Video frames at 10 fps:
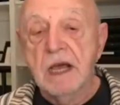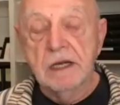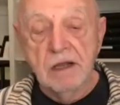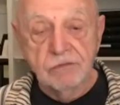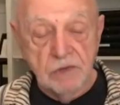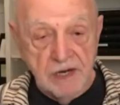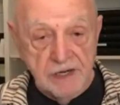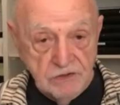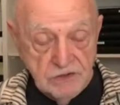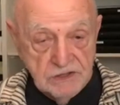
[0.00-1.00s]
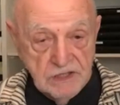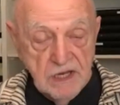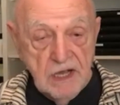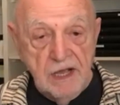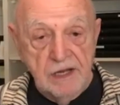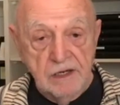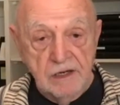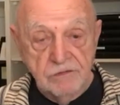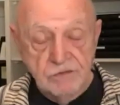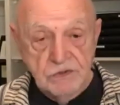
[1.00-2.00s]
I love writers. I
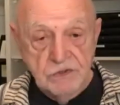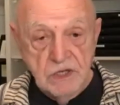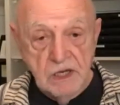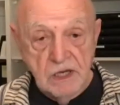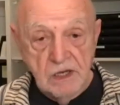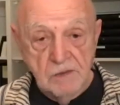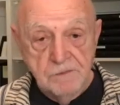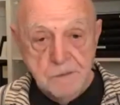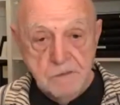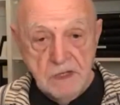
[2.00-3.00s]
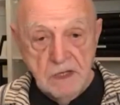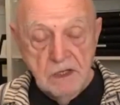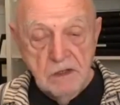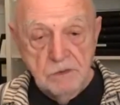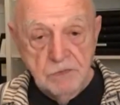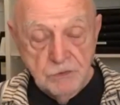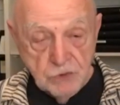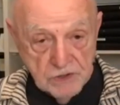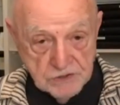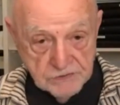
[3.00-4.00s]
love uh,
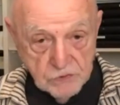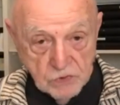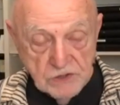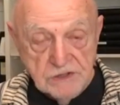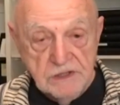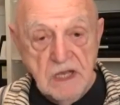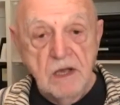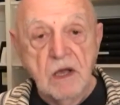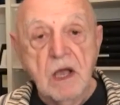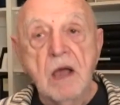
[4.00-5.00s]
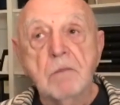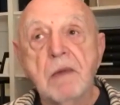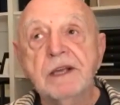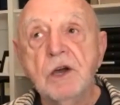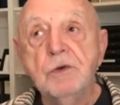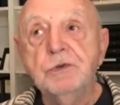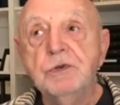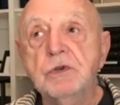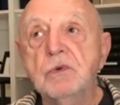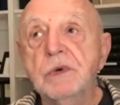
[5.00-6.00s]
Joyce, of course. My
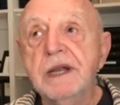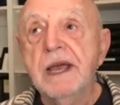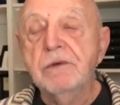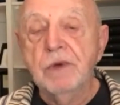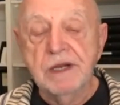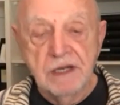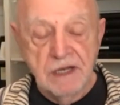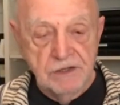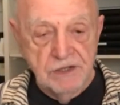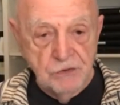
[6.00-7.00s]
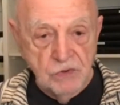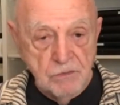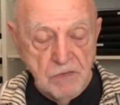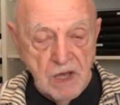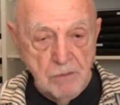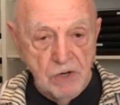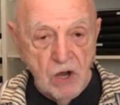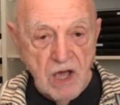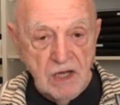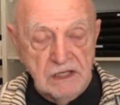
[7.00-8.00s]
go-to when I run into a, a
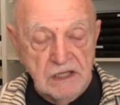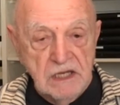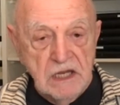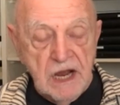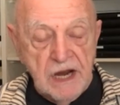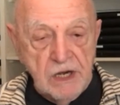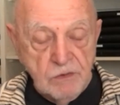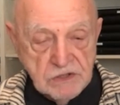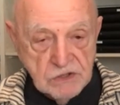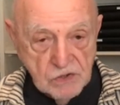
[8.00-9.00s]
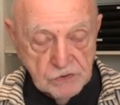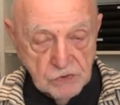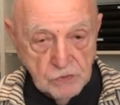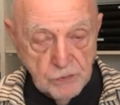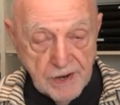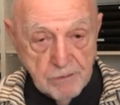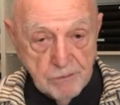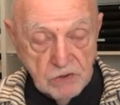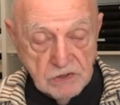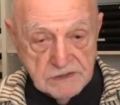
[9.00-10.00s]
block, I always go to
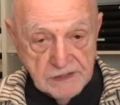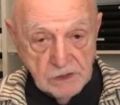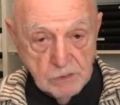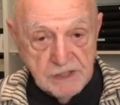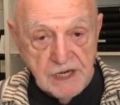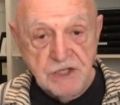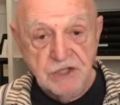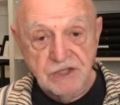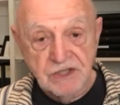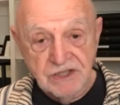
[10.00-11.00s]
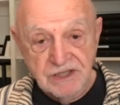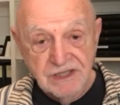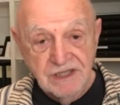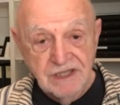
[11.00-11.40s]
Rimbaud's Illuminations.